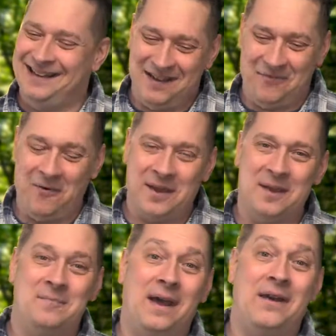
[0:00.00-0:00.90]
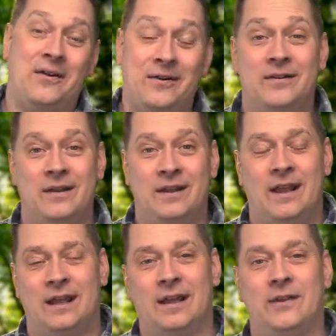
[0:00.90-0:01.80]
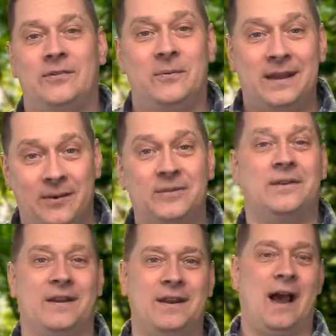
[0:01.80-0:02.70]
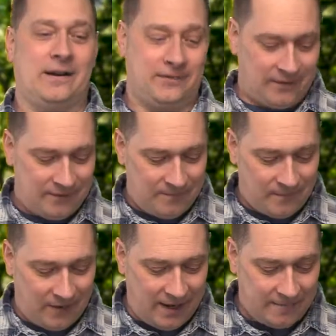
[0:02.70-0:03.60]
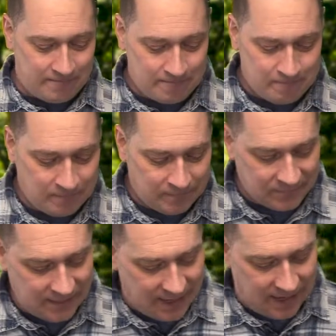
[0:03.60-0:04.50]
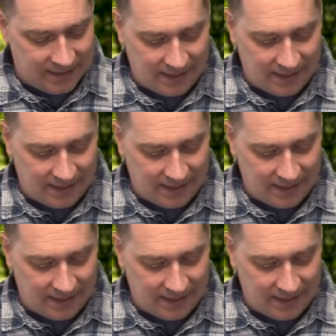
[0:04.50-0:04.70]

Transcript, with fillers: it won't get better unless we go to the doctor, right? I,